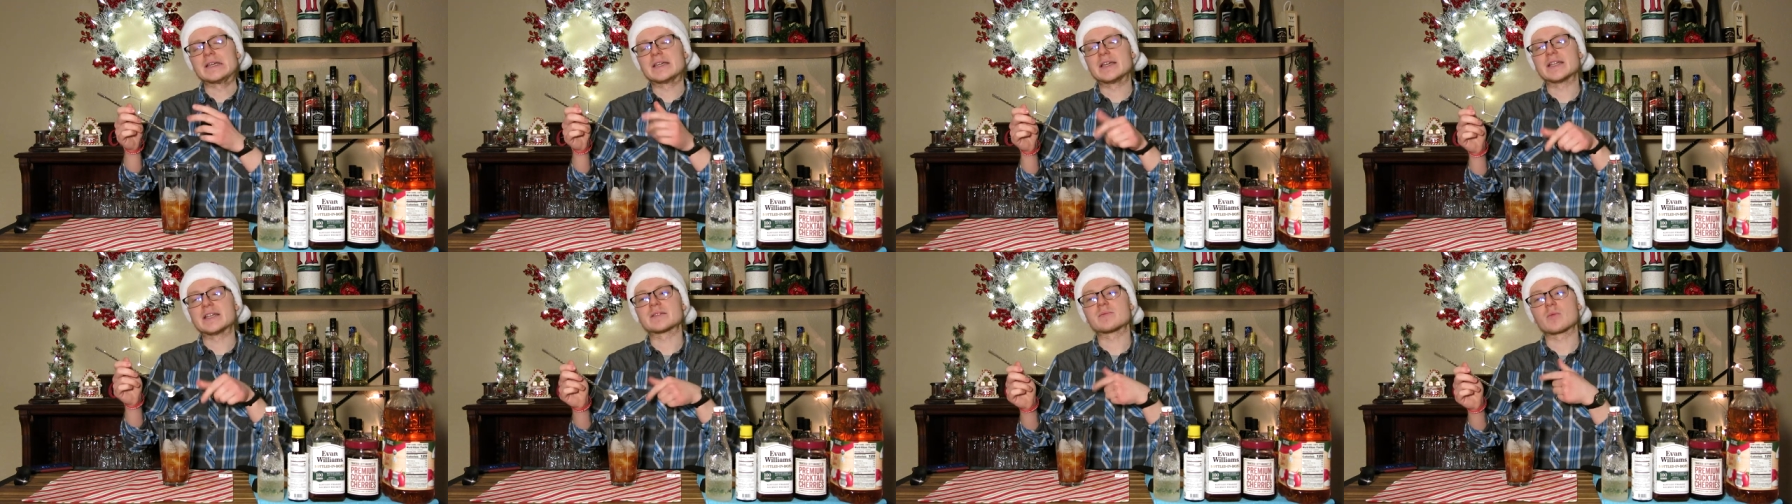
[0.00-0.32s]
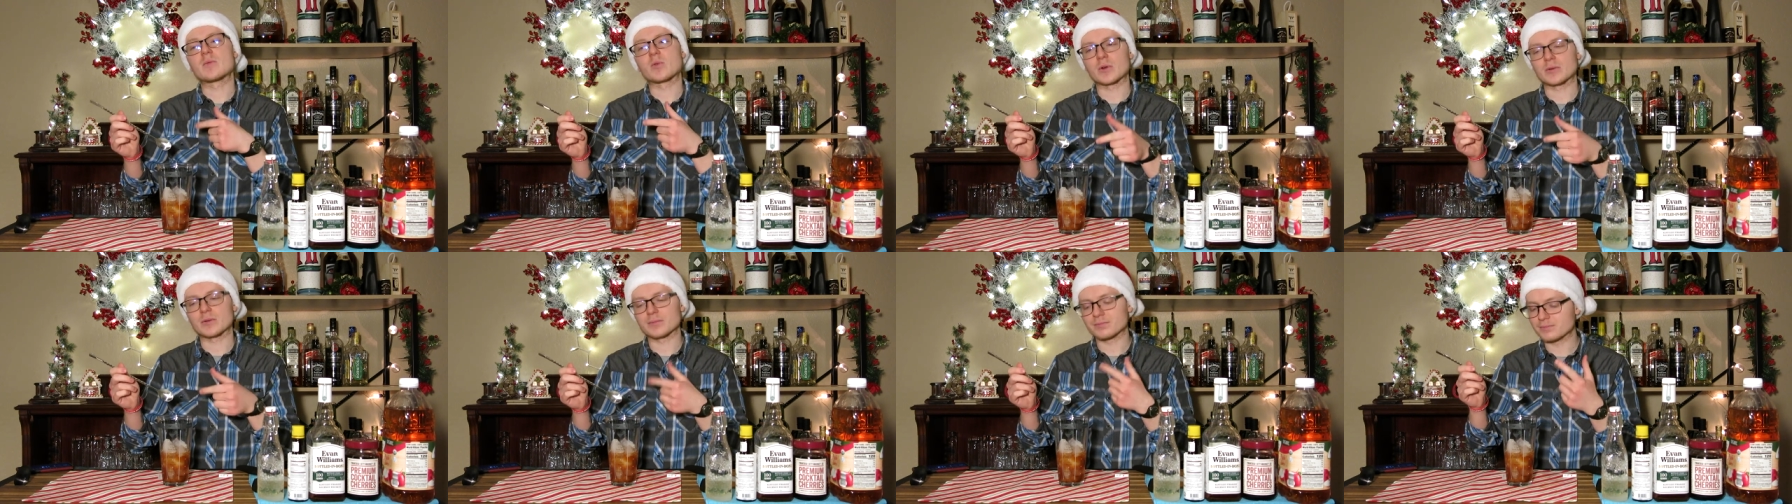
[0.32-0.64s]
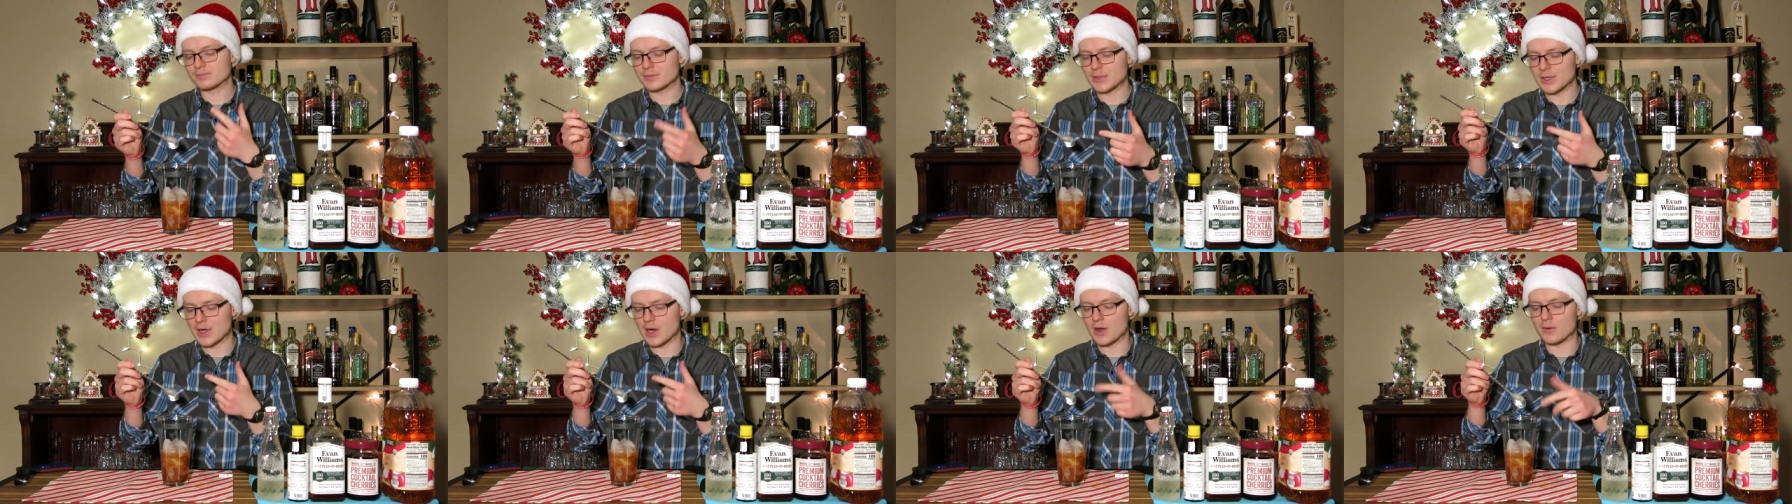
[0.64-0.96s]
It's more,
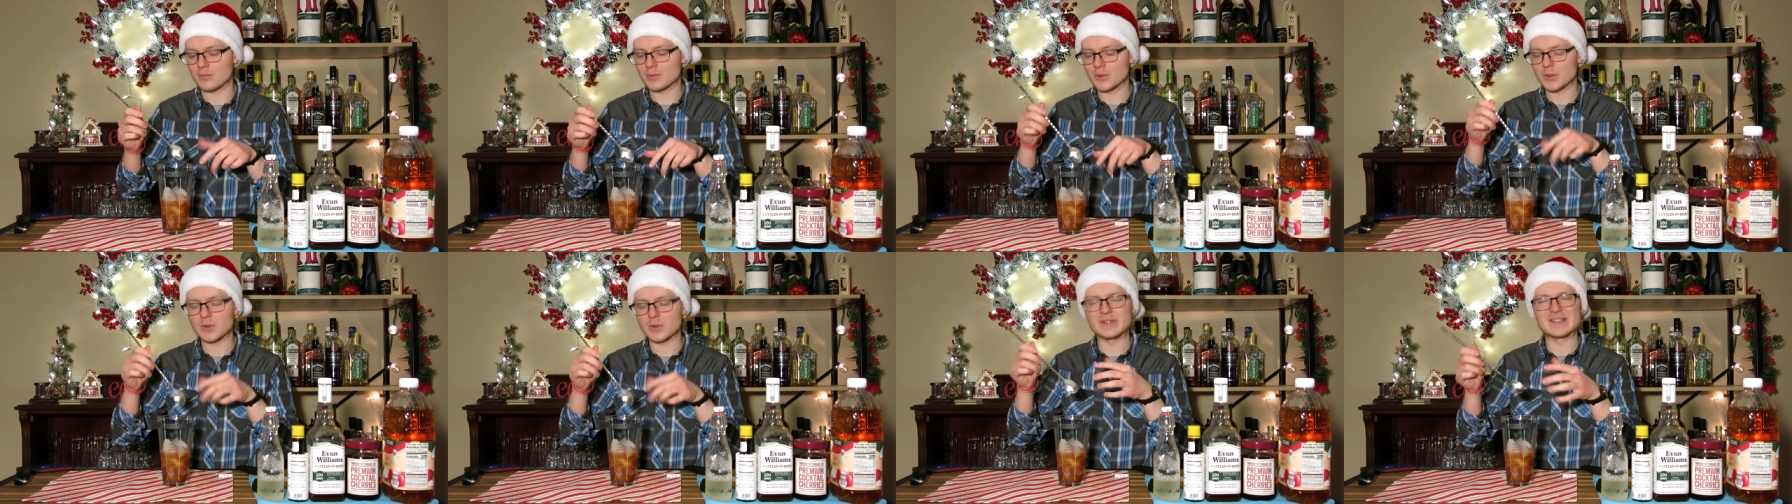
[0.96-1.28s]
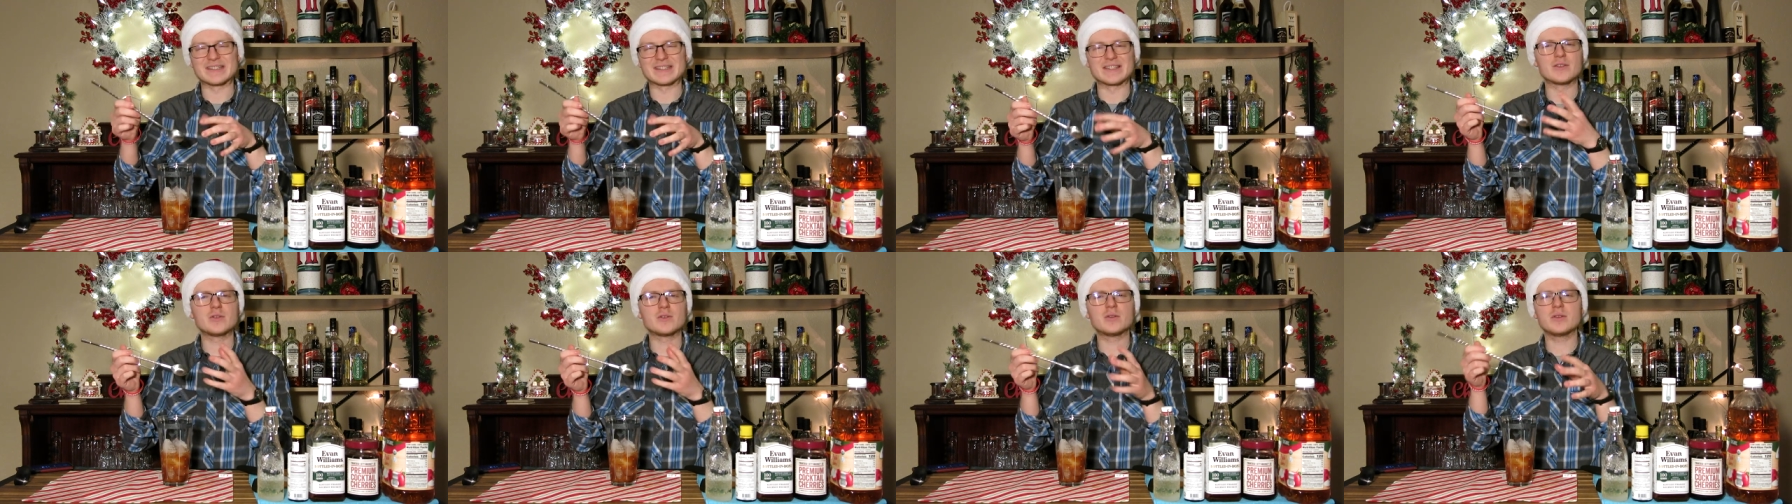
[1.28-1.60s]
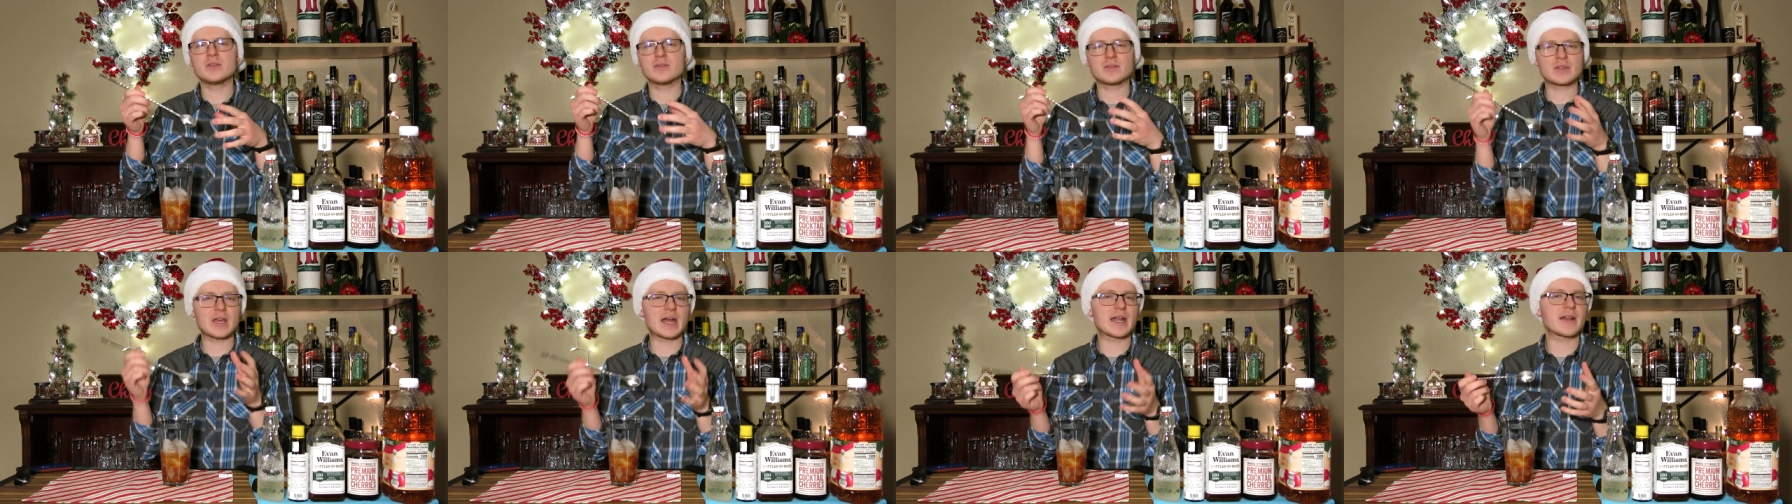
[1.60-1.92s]
you know,
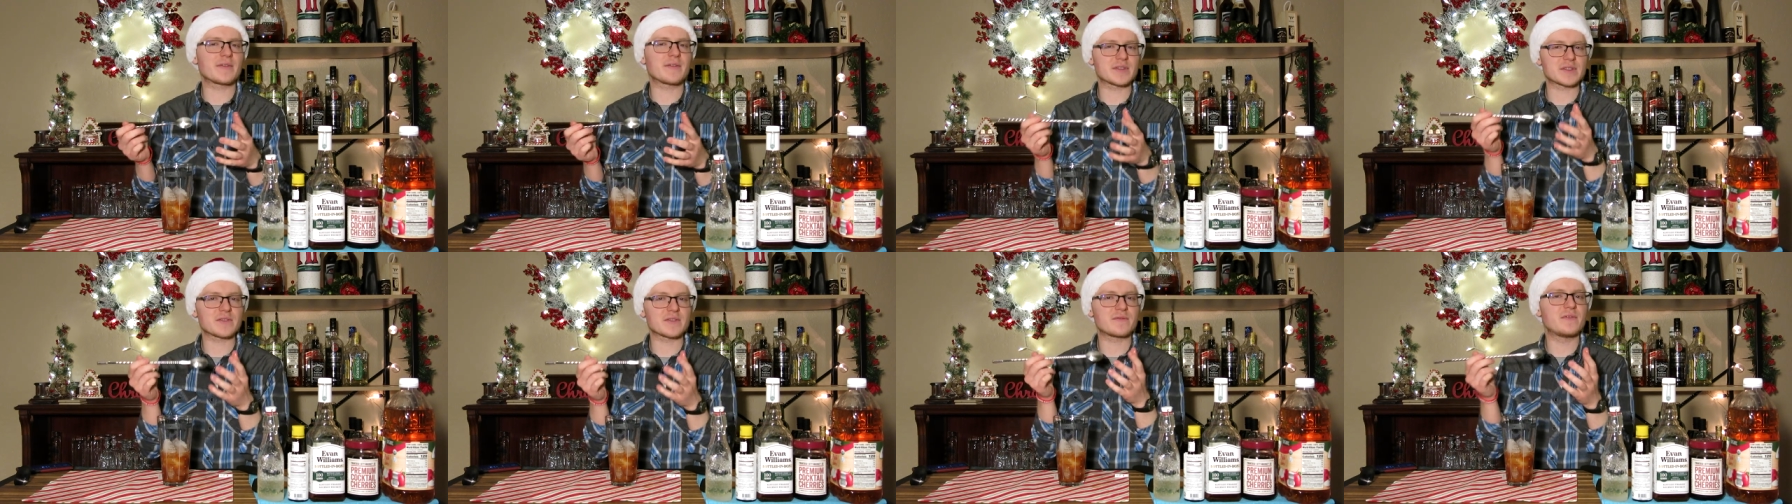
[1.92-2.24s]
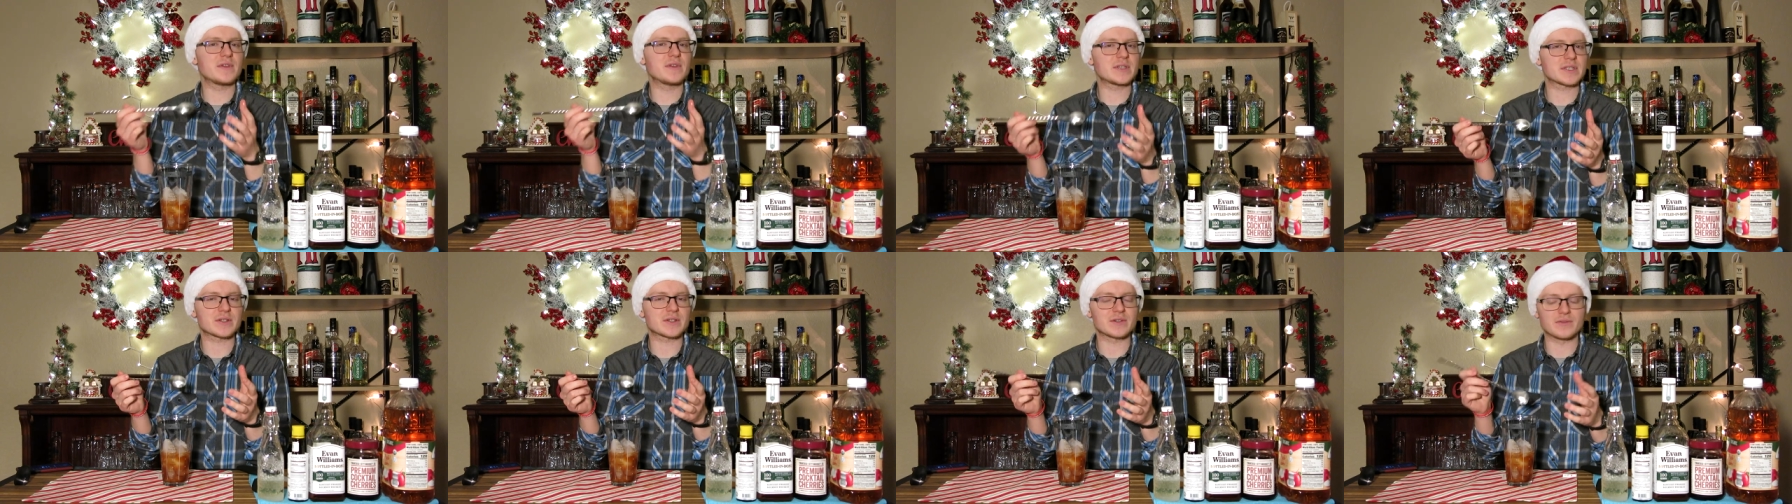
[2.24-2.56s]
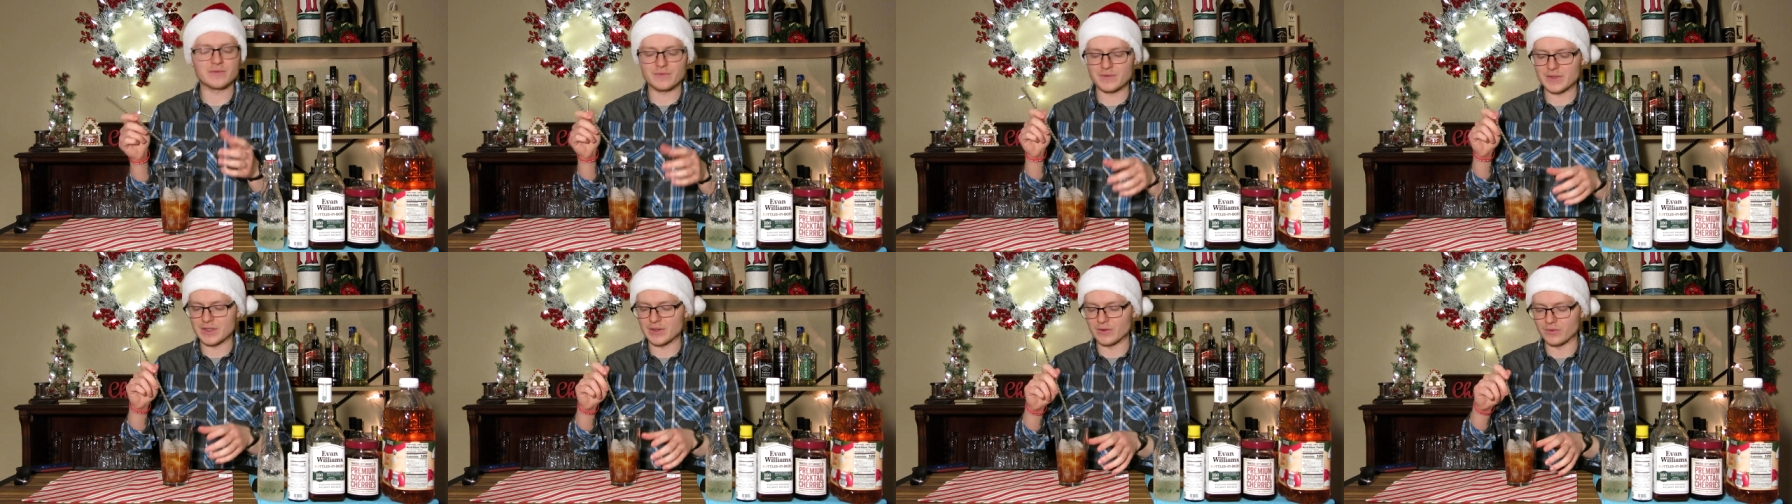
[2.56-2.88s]
there's a physical
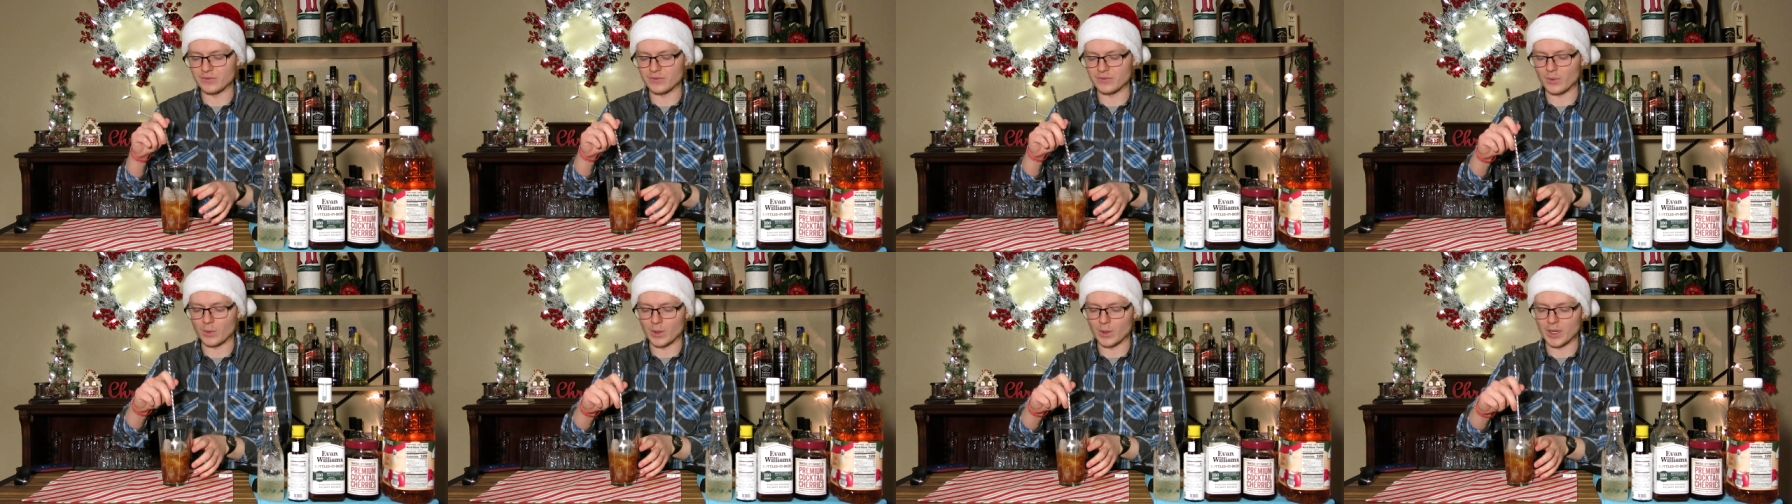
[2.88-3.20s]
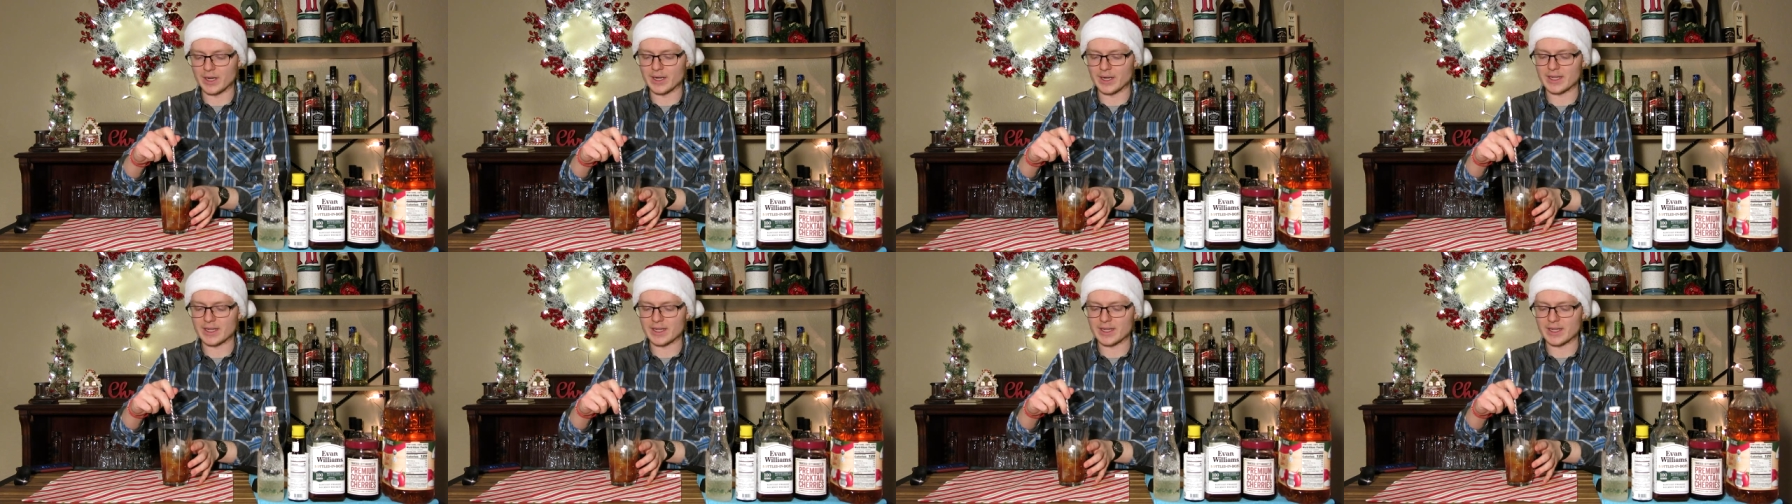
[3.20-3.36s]
feel for it.